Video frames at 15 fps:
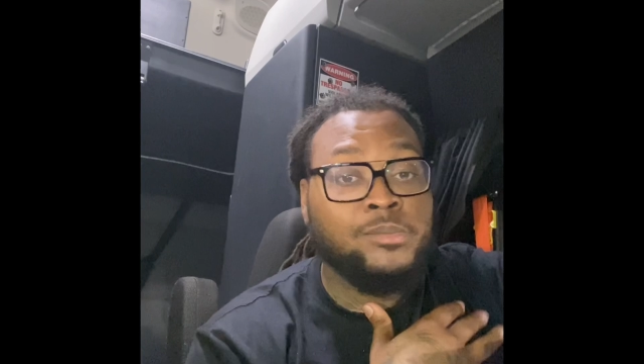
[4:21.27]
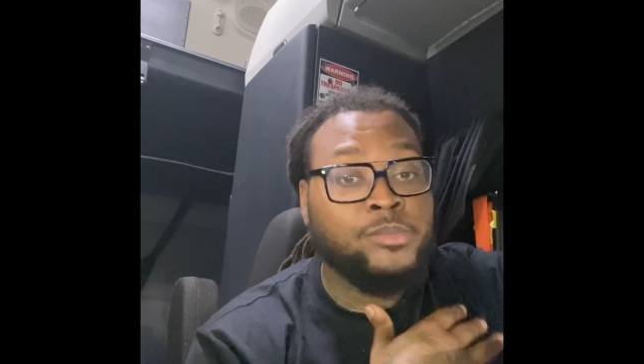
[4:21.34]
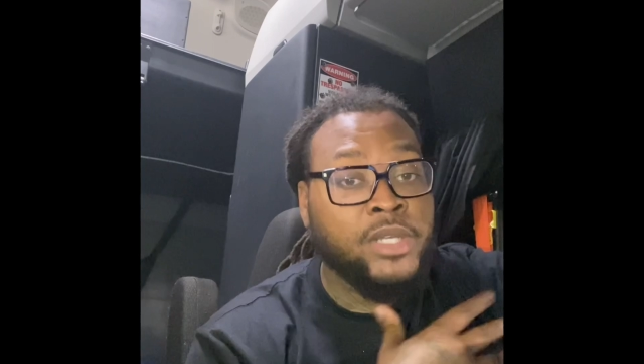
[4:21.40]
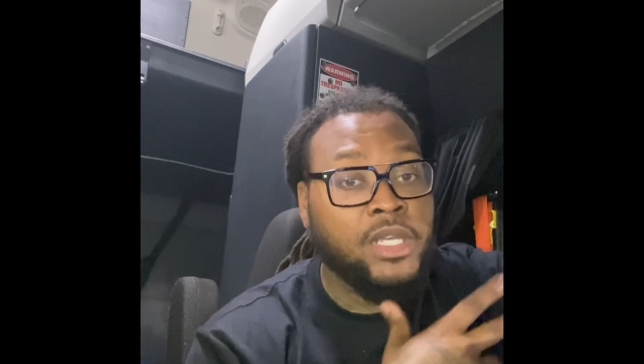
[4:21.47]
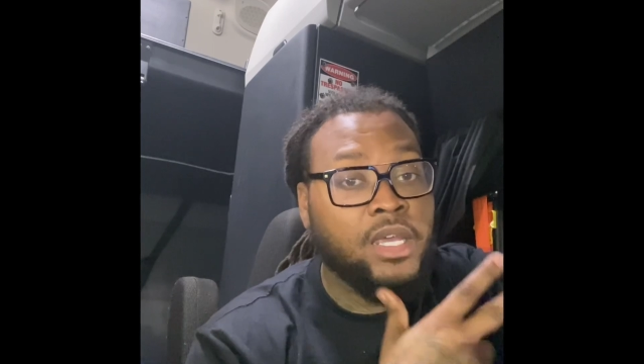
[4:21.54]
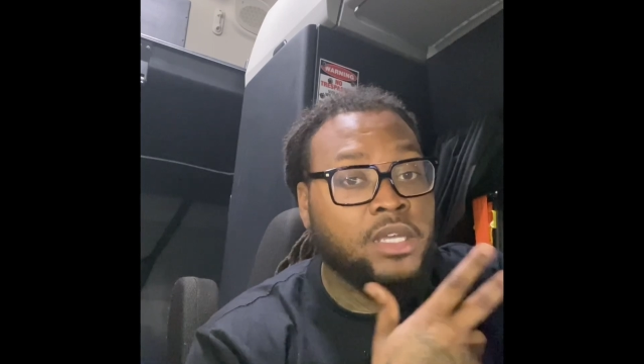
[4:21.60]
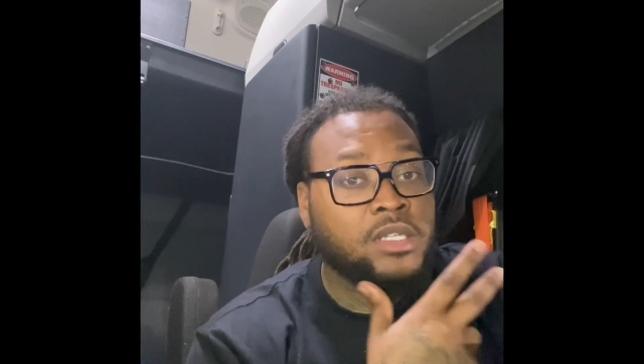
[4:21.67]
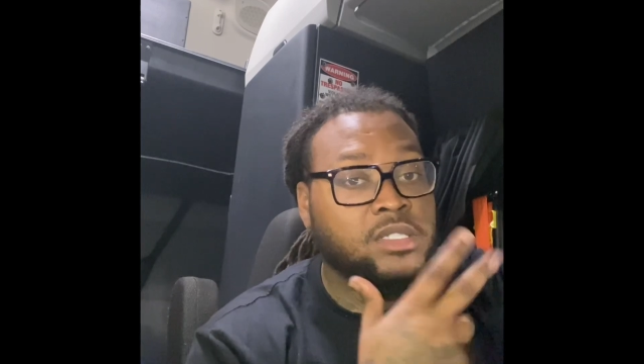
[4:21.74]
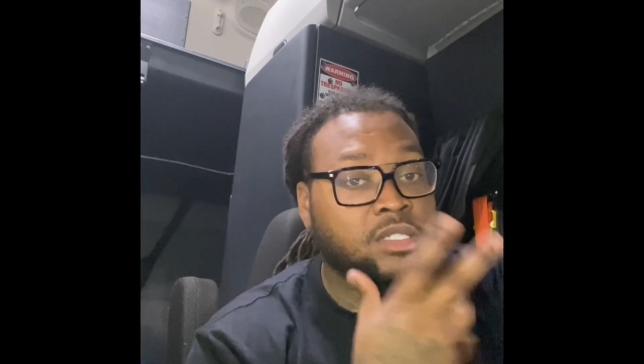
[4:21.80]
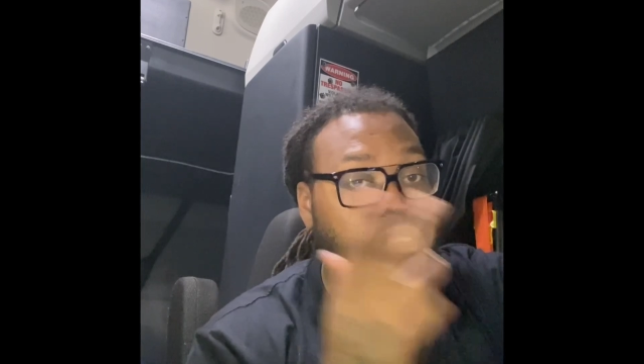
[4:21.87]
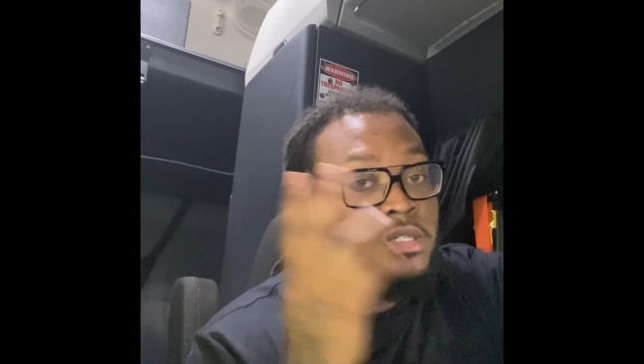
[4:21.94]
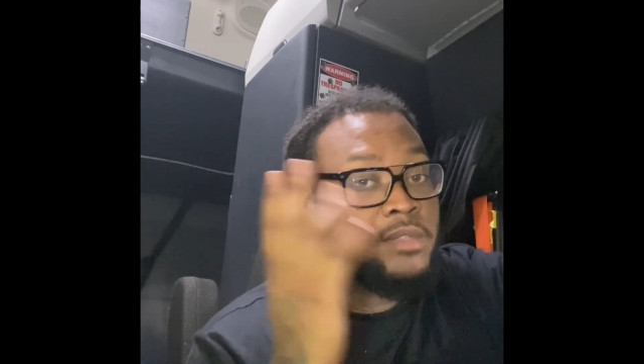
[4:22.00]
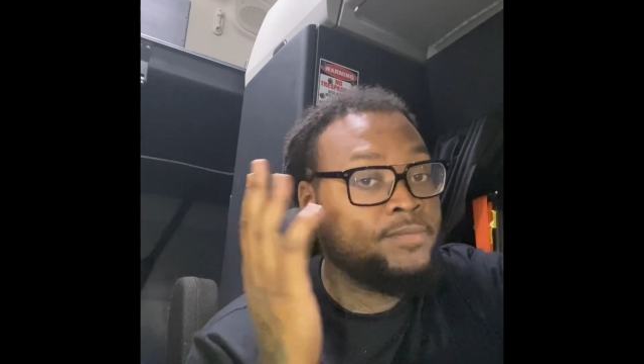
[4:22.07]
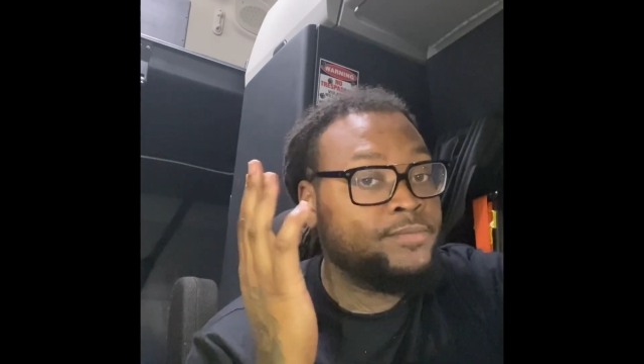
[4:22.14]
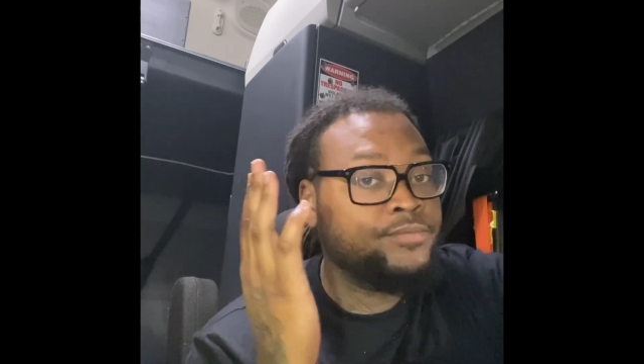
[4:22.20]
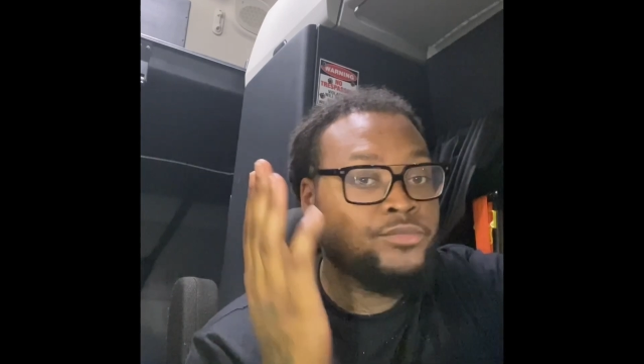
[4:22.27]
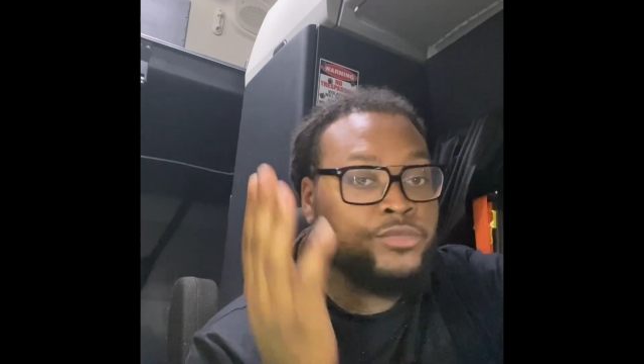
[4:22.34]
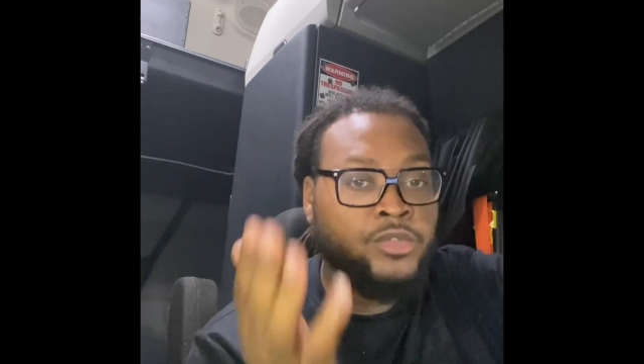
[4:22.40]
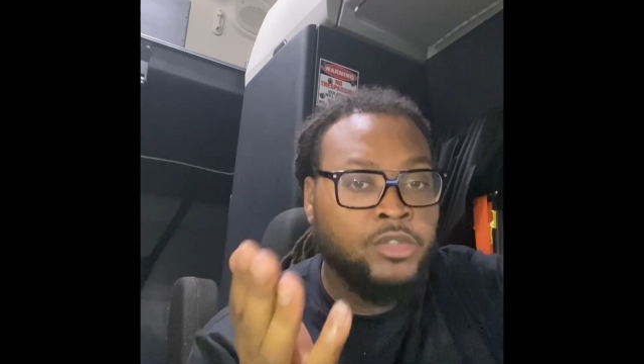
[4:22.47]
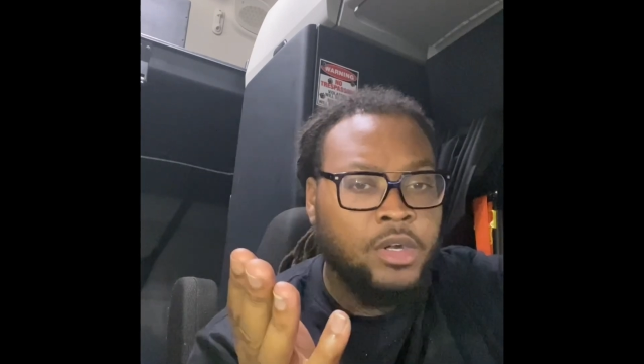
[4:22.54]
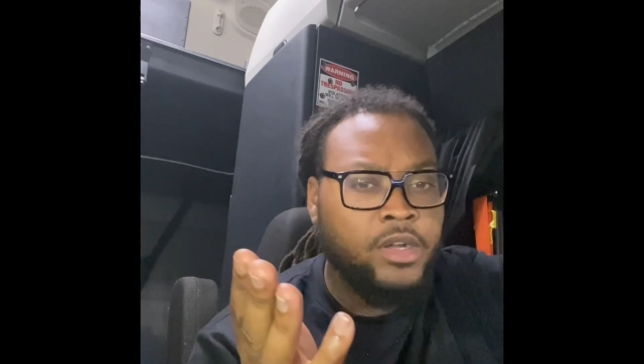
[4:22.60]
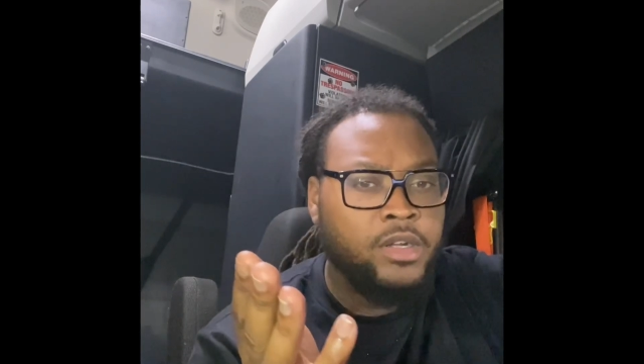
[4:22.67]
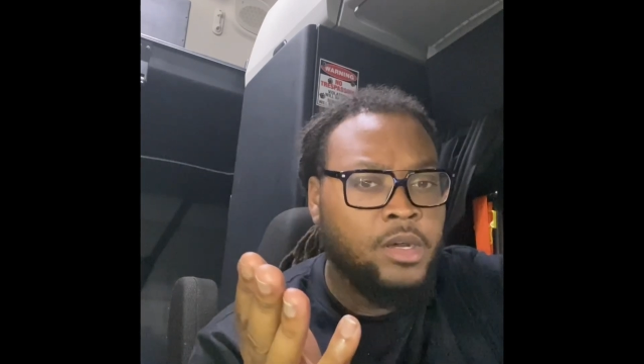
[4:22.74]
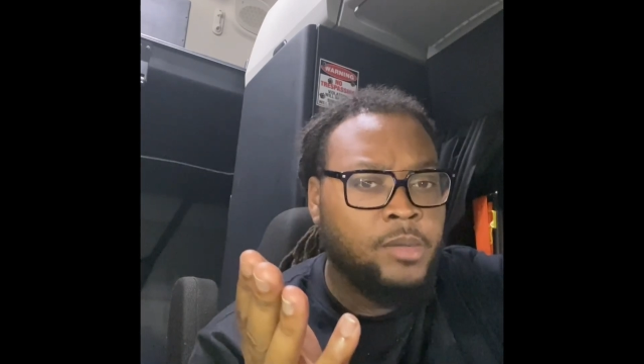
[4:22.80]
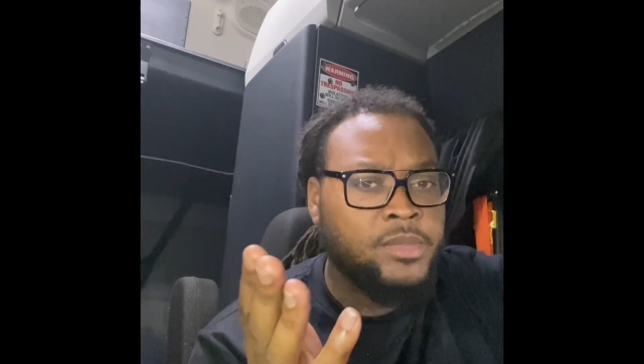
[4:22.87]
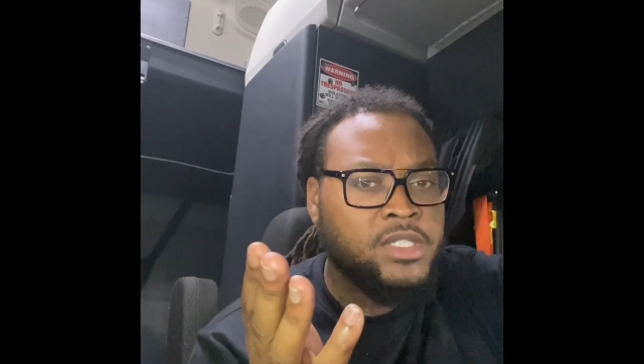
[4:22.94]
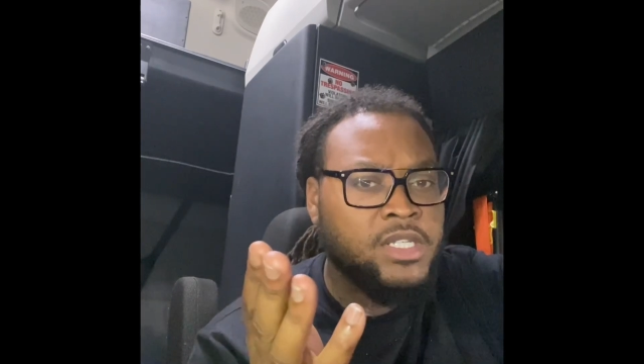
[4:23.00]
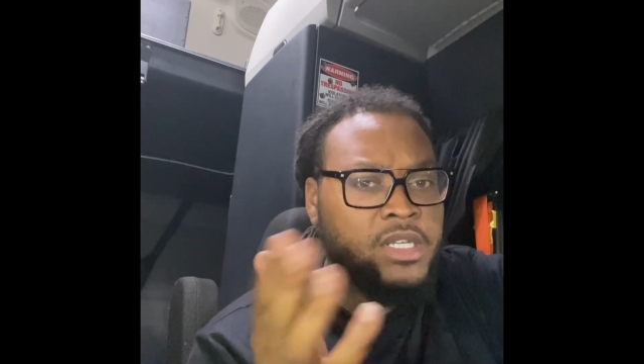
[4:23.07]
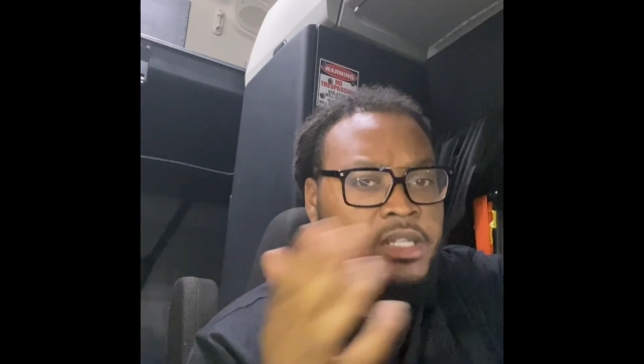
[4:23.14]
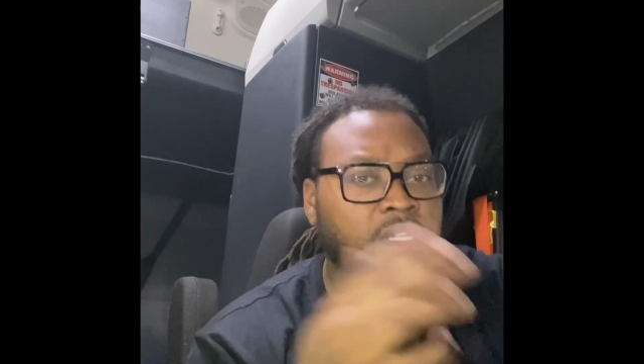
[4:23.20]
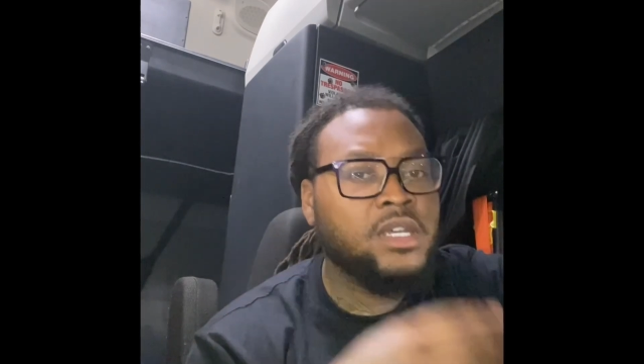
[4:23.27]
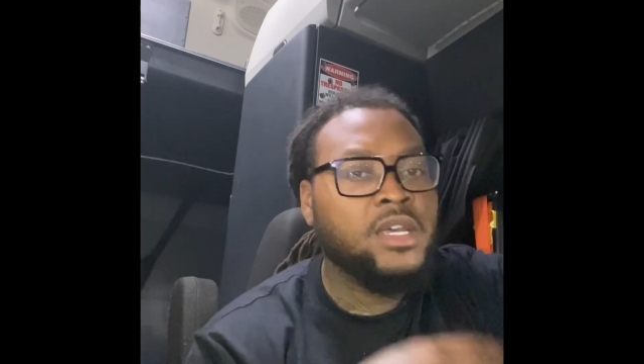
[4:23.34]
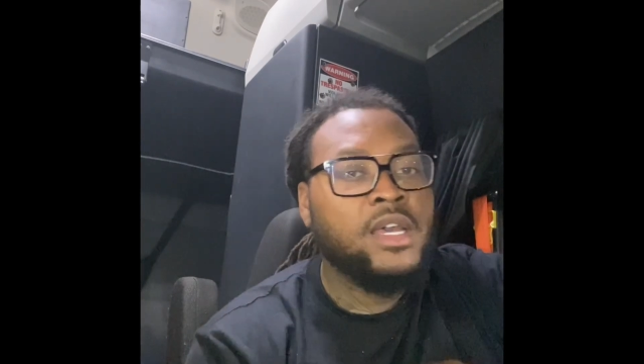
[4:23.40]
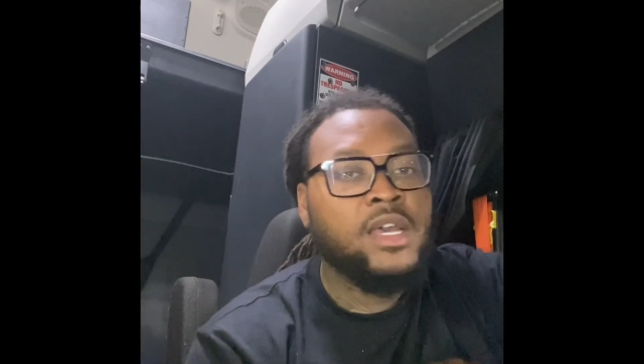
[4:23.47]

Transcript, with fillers: BS, you already know I'm gonna tell you.